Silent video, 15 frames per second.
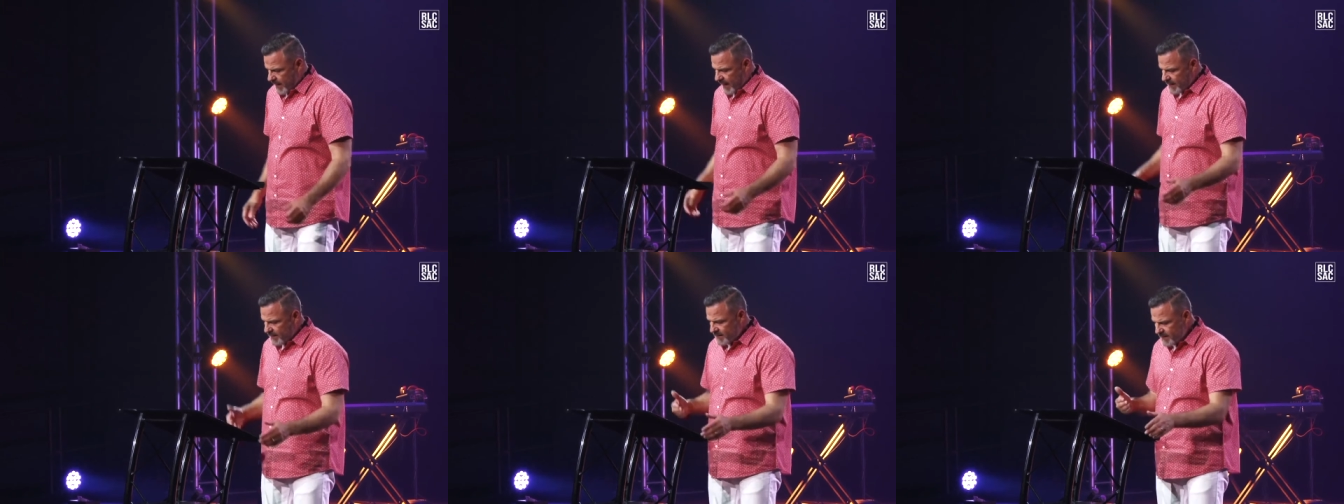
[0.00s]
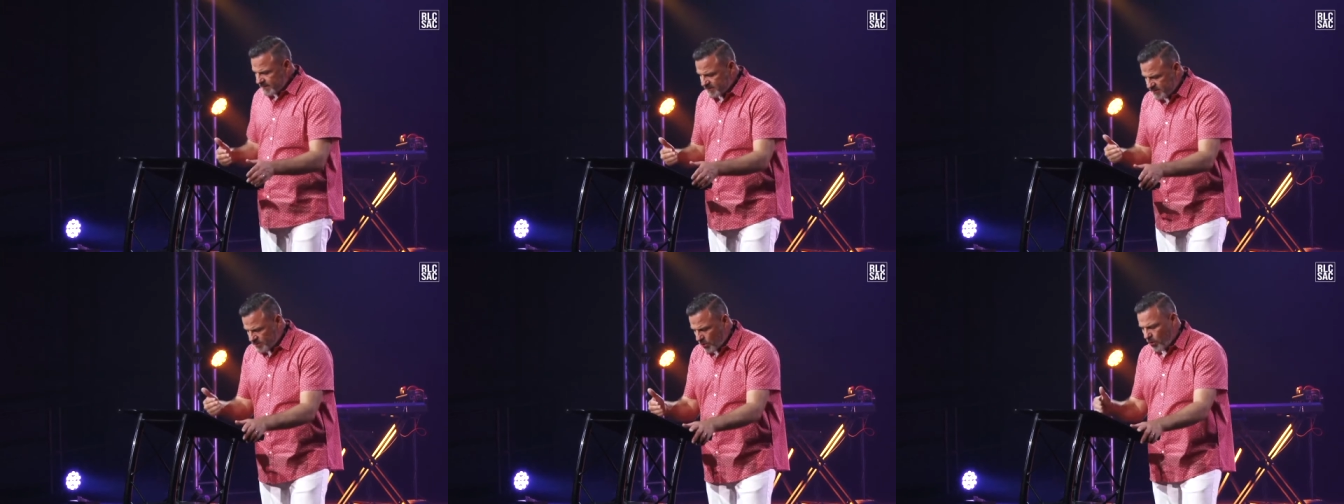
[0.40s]
And in
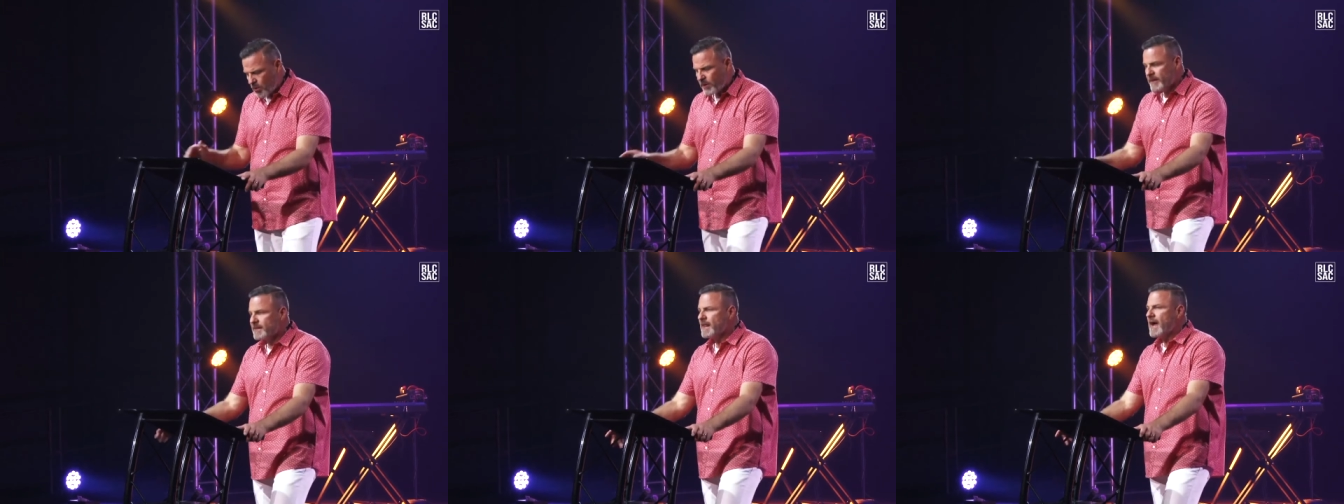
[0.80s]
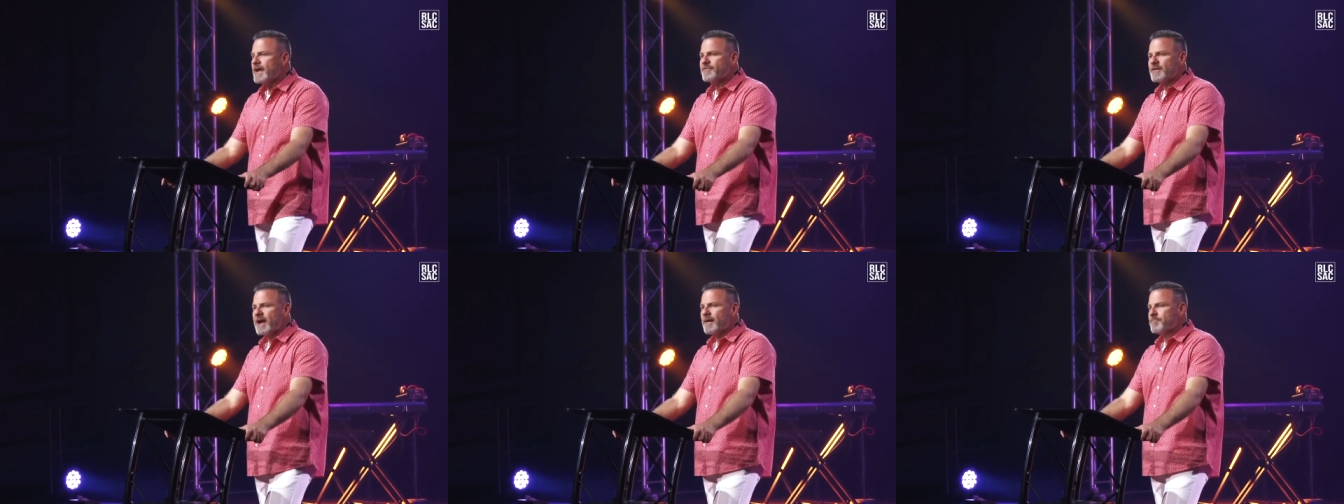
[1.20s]
this story,
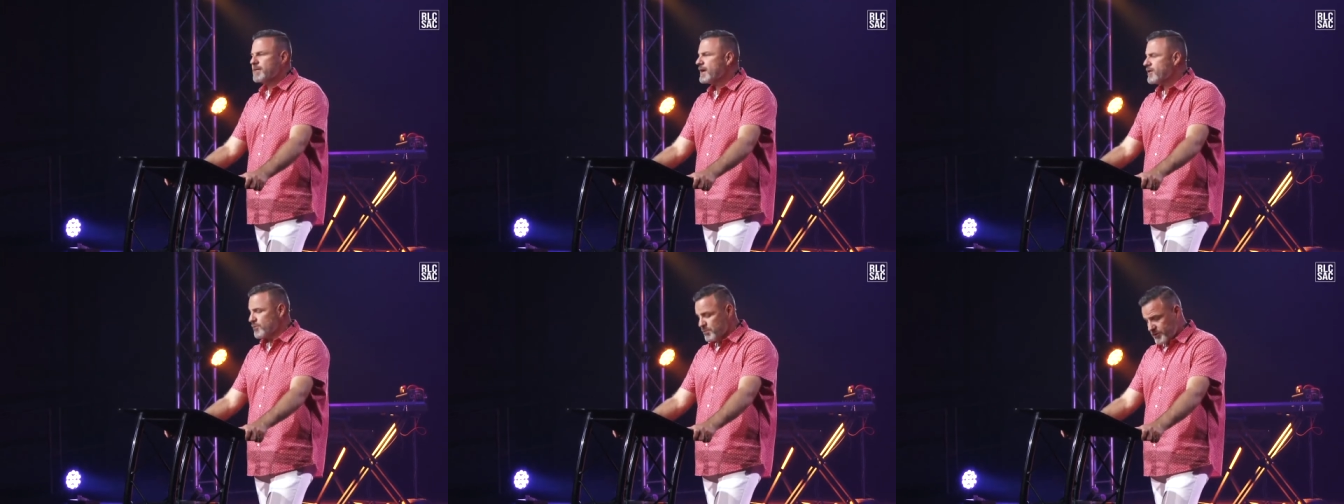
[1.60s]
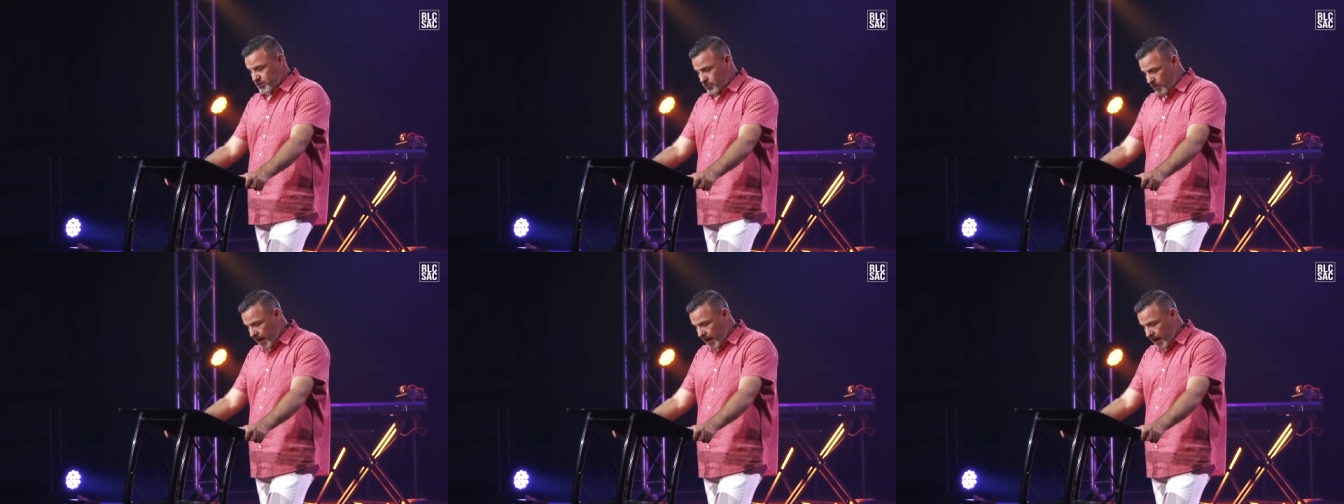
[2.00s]
life got better with